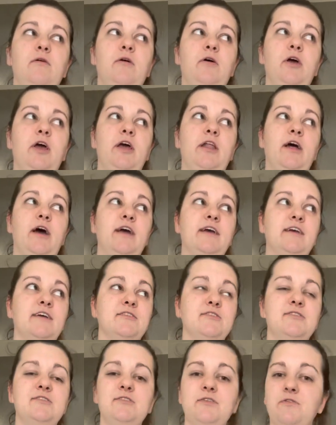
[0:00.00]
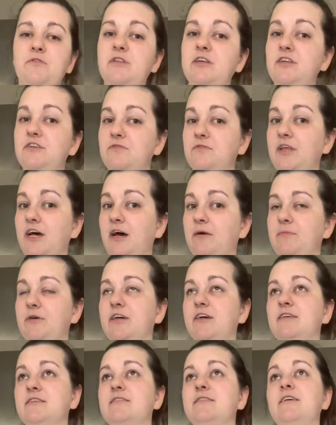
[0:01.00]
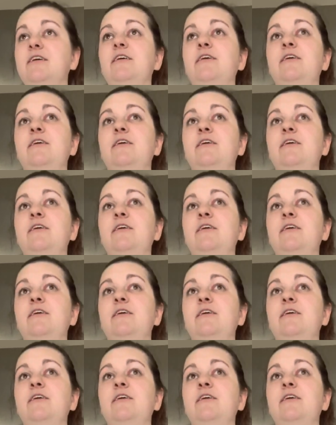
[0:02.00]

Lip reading: And I can solely do that because